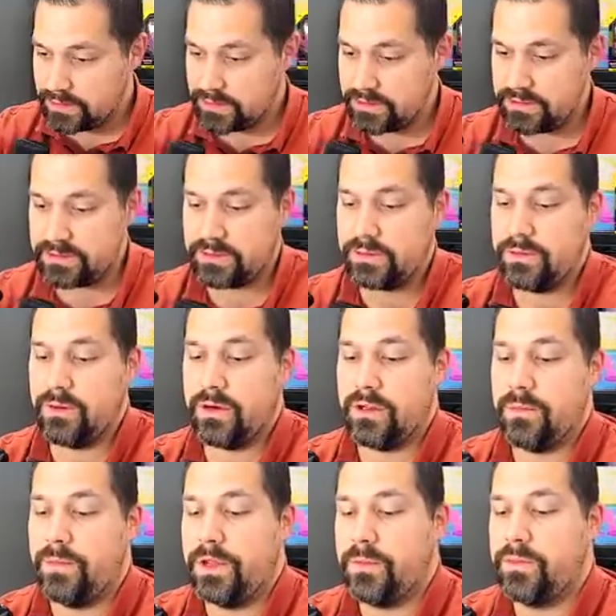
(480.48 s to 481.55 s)
these two are
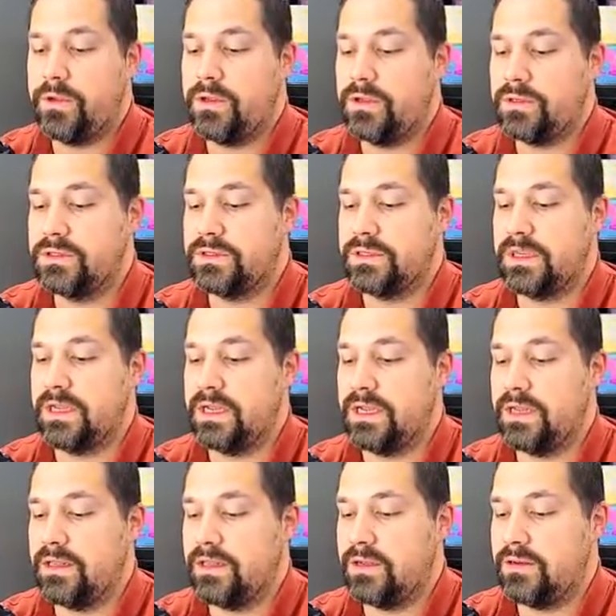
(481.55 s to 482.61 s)
the big pulls
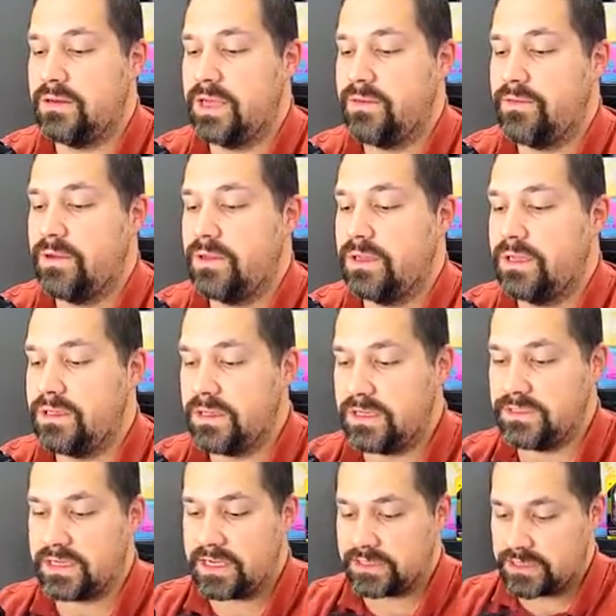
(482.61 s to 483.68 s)
and they're definitely the
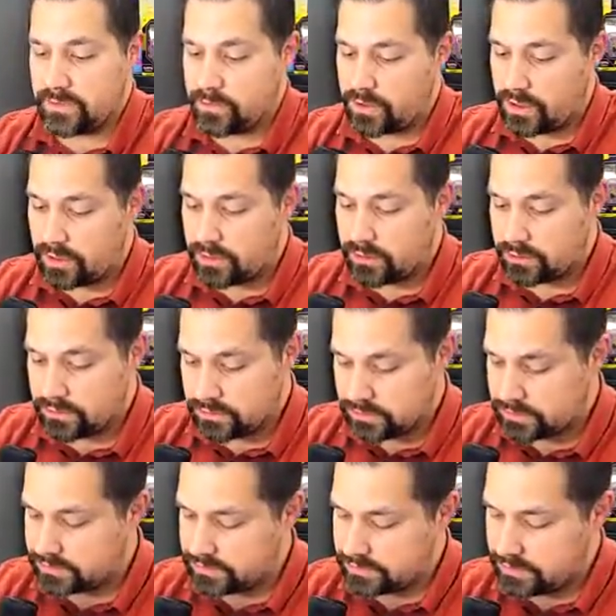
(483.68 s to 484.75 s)
exact same card.
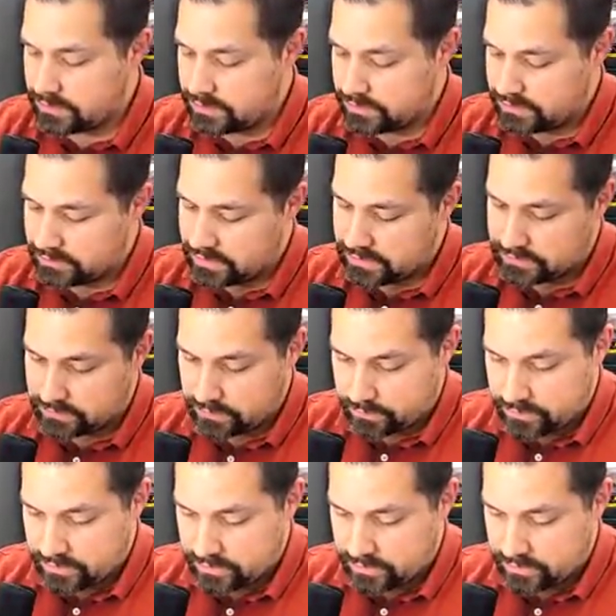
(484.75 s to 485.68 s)
Just the design is a little bit